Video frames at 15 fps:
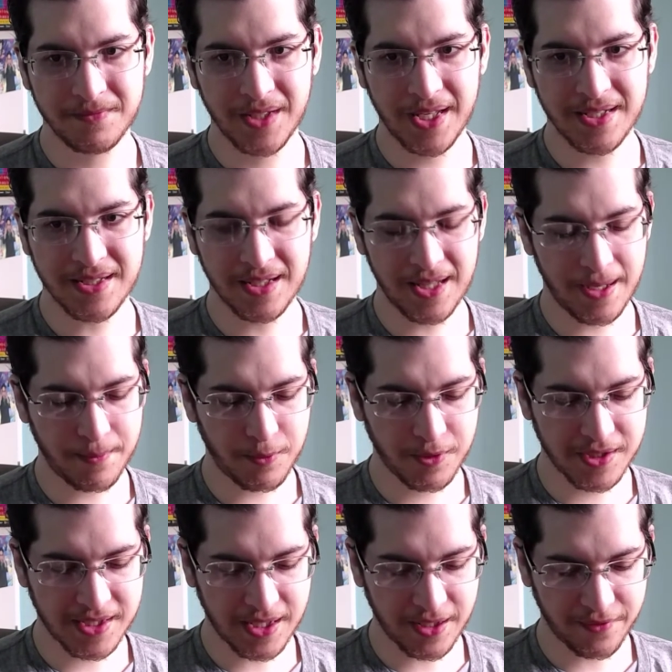it's a lot more
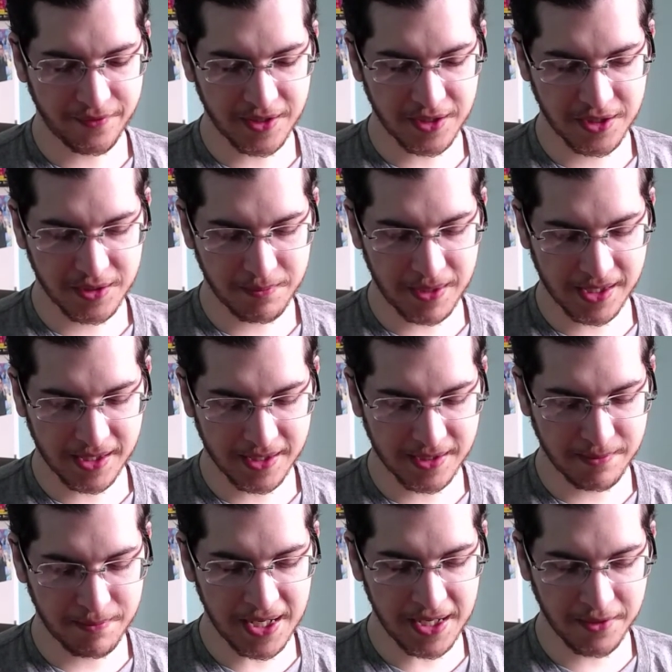selfish, because
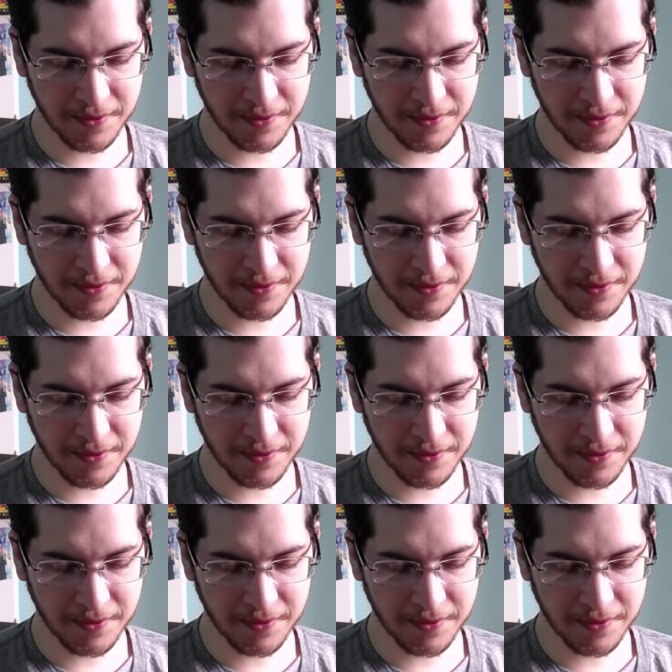being